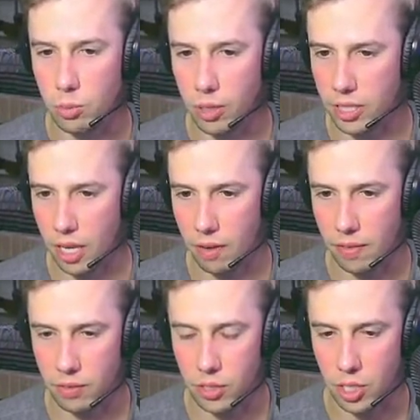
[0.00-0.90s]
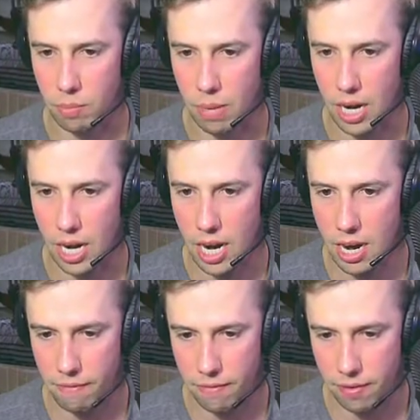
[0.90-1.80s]
place I've ever seen in my
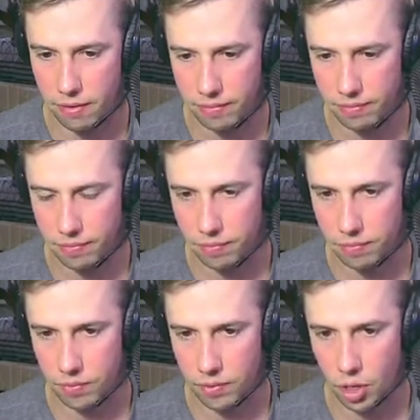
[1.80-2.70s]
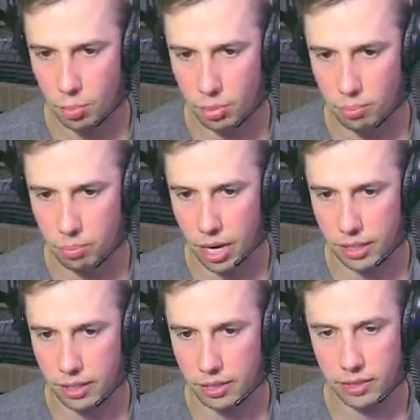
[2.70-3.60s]
life. They're up your butt.